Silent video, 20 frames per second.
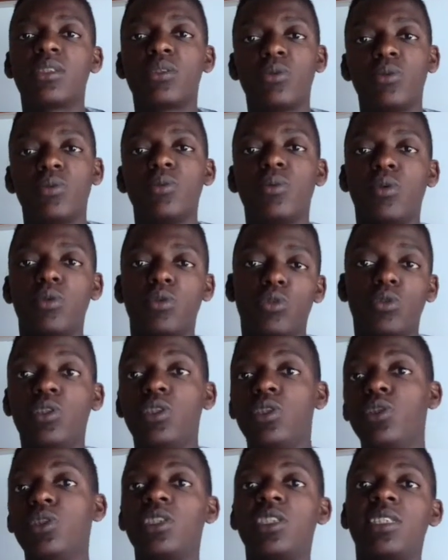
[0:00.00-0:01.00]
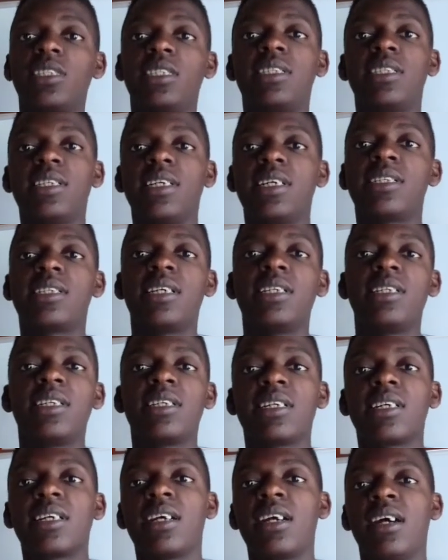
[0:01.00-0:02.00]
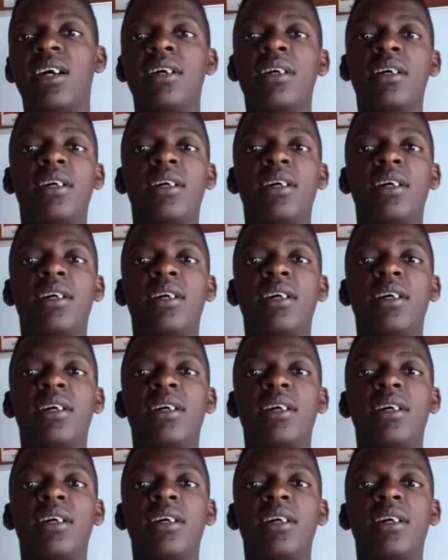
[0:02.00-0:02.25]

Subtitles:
to reduce threatening